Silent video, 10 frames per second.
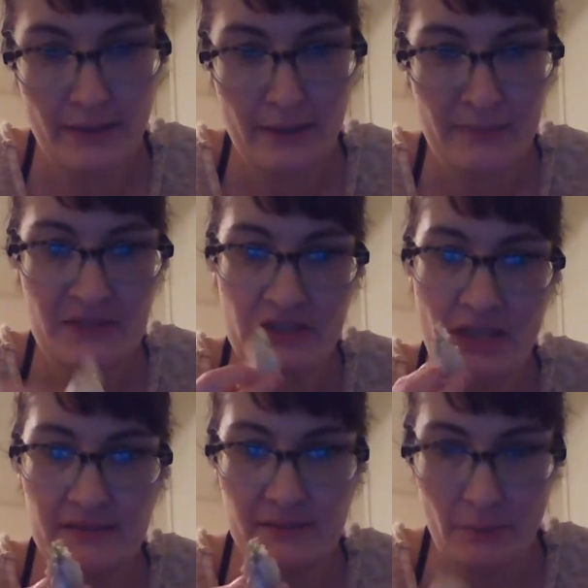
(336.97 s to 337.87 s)
um,
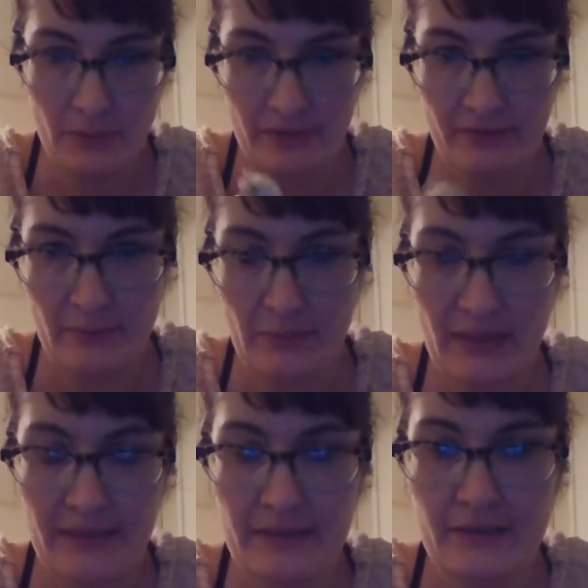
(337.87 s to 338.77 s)
ingest part of the plant.